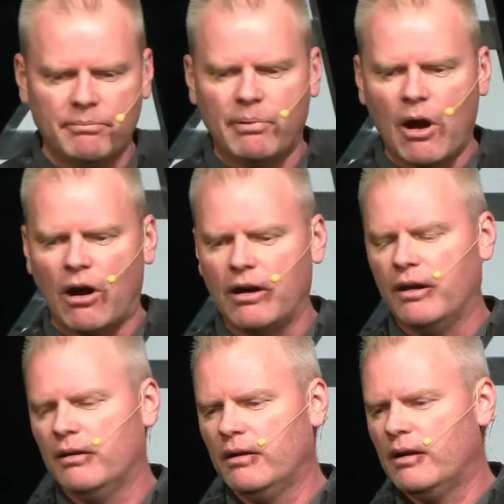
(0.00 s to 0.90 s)
part,
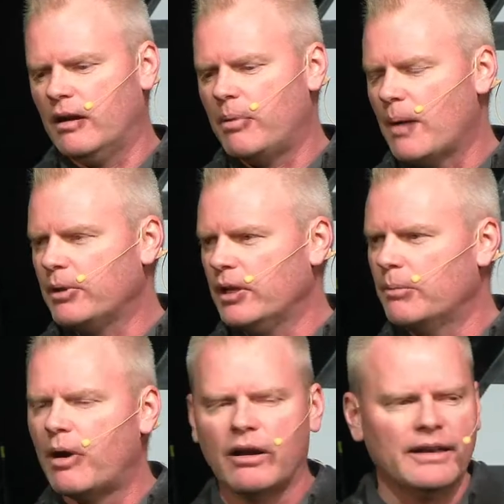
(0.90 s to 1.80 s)
uh, populated
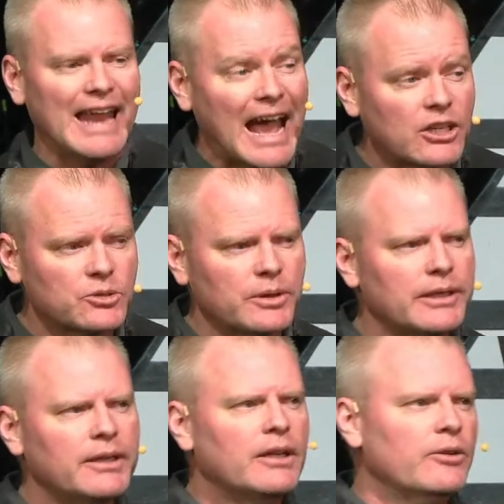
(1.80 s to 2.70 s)
part of Nashua,
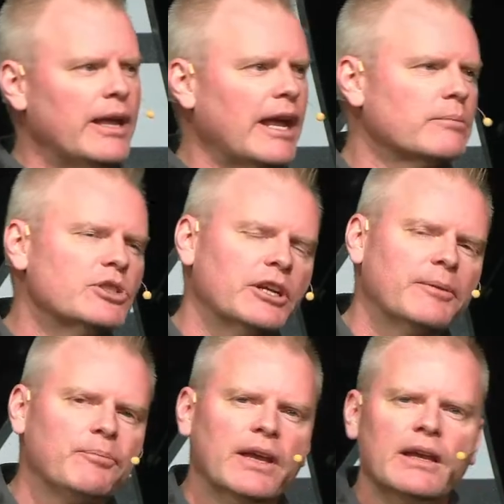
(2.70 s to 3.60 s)
New Hampshire.
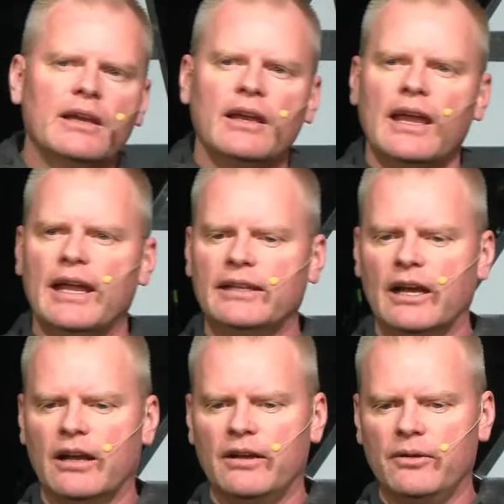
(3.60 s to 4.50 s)
And
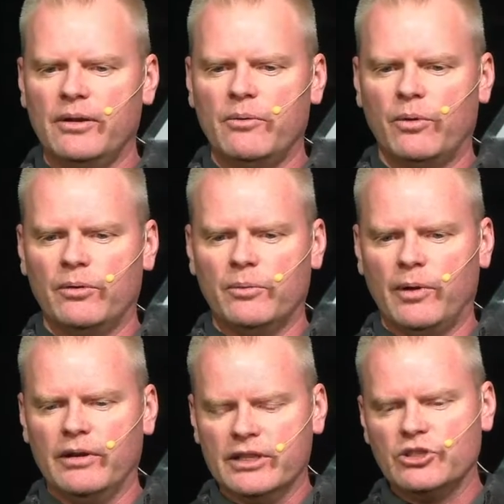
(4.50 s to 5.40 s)
uh, we're, we're,
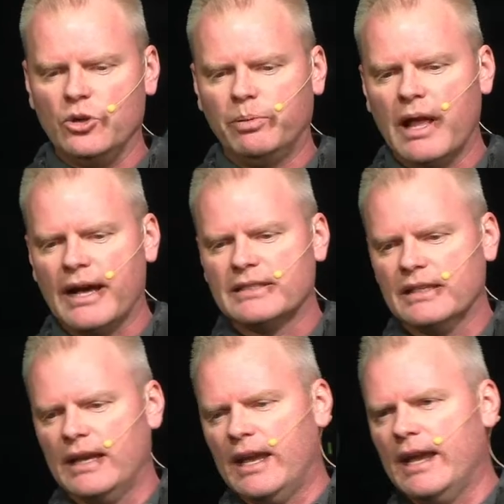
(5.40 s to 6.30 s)
in this duplex,
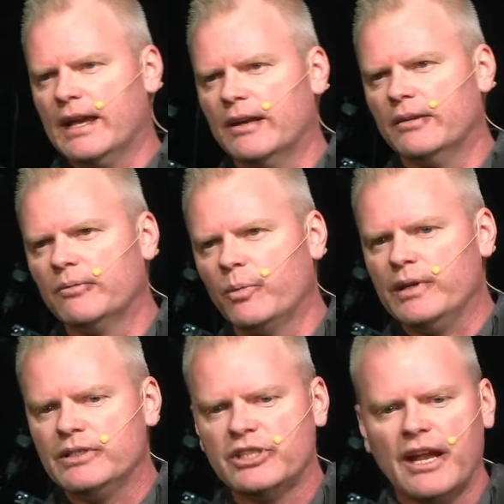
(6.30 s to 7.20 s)
and we
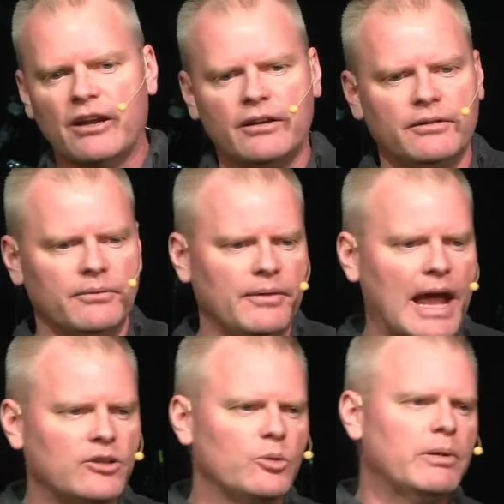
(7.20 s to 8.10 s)
shared
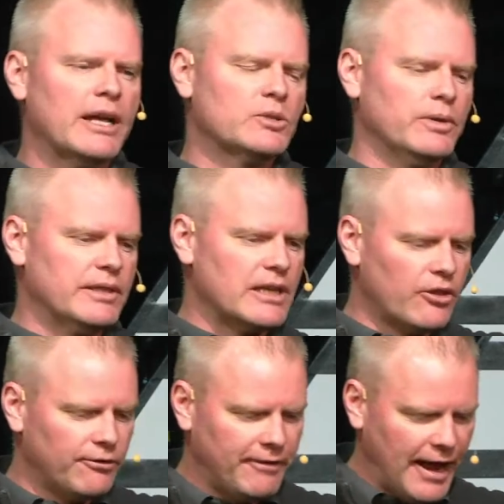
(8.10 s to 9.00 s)
that duplex with this
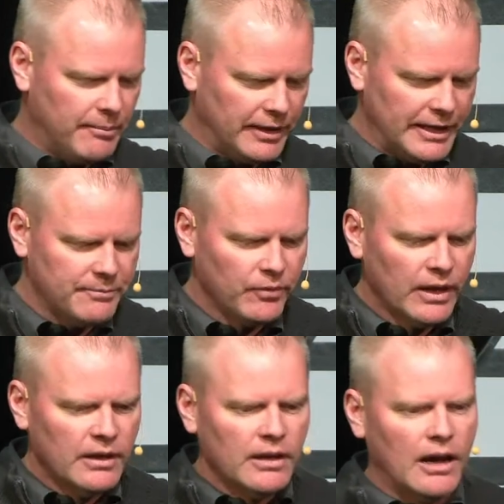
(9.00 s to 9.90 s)
other family.
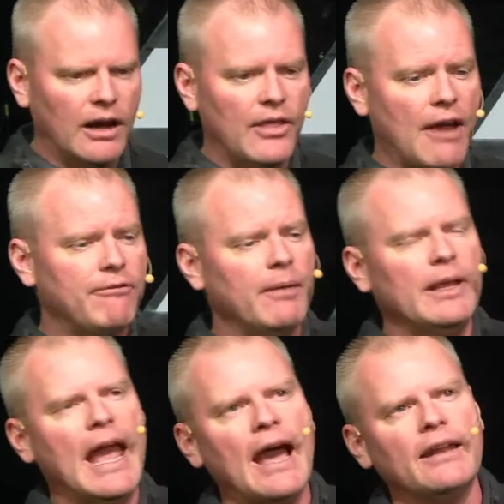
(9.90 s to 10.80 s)
Uh, that family
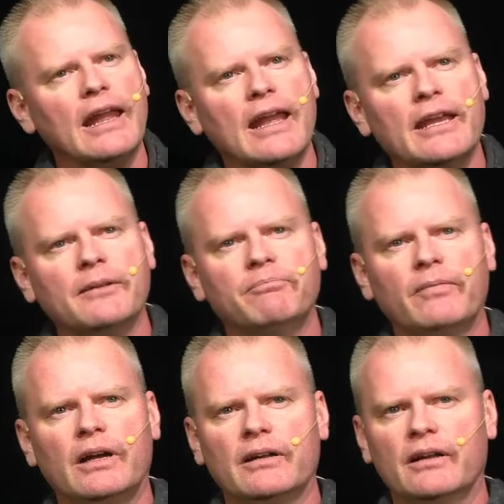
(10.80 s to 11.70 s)
had a,
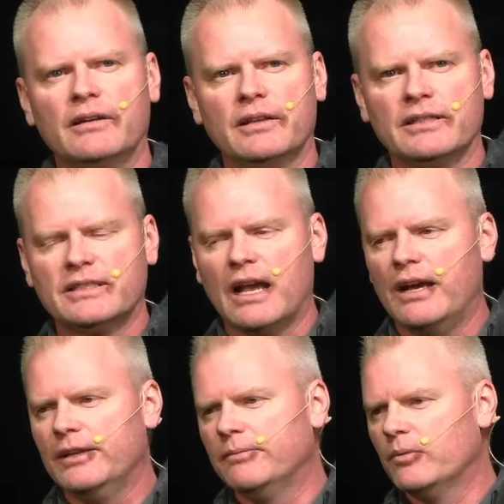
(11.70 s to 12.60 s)
a, a,
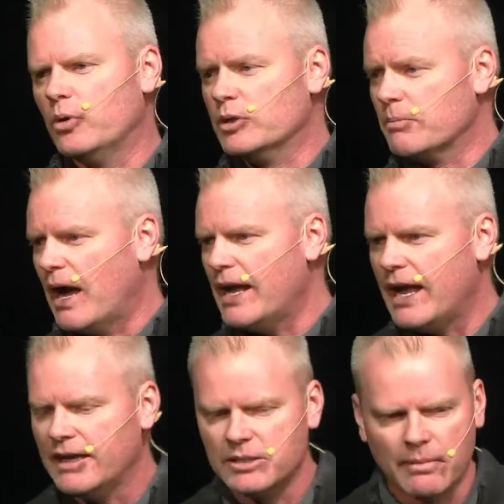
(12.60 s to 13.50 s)
son who was my
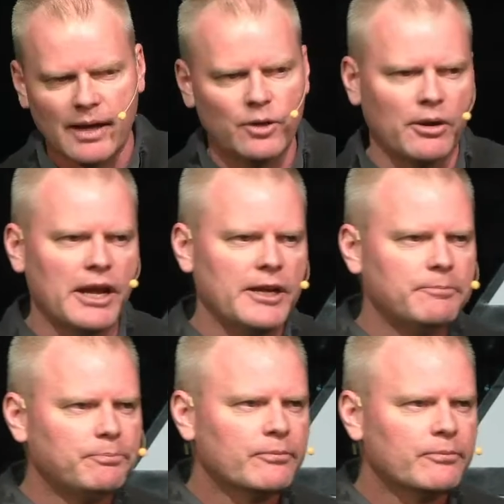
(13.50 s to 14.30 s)
age and my grade,